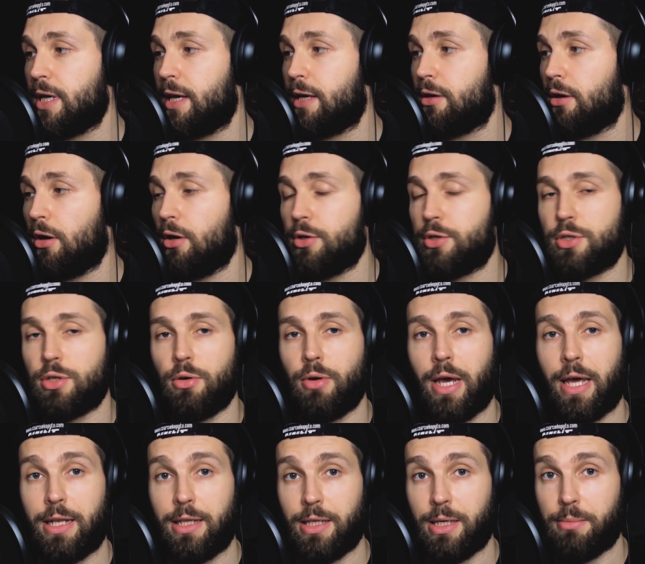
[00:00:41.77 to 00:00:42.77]
and also
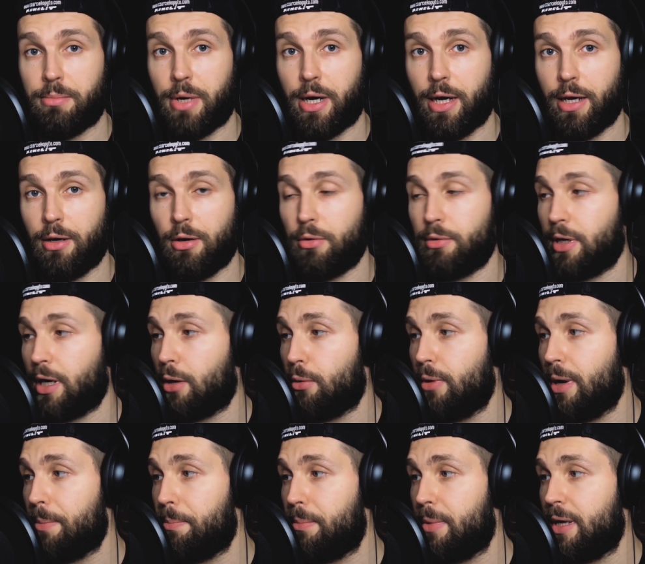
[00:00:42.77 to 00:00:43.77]
handling my own
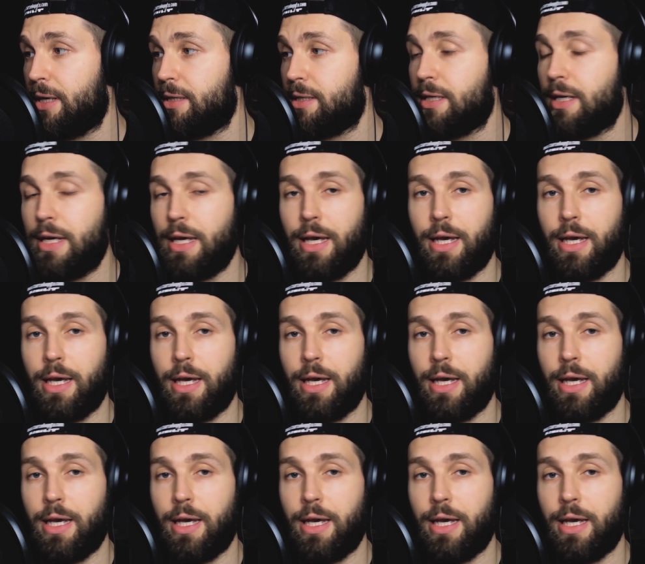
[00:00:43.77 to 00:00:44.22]
equipment,